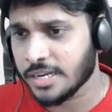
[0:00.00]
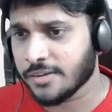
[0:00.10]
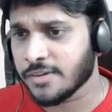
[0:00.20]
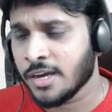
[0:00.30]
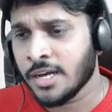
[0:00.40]

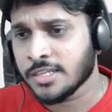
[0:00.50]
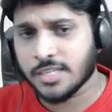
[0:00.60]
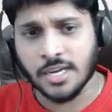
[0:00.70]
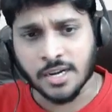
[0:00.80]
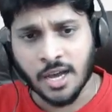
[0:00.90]
Now,
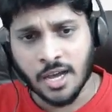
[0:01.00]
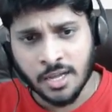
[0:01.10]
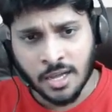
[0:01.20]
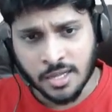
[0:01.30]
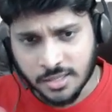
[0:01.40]
sir,
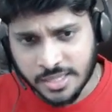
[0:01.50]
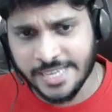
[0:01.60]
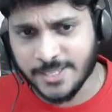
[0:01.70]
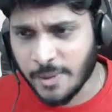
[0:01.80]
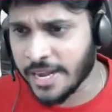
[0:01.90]

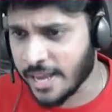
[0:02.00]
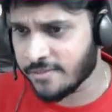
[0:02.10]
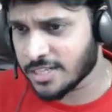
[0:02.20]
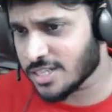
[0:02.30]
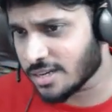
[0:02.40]
these many
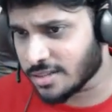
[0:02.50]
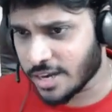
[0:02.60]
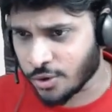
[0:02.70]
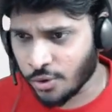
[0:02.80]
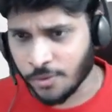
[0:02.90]
hours are
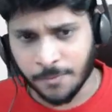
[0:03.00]
there, no?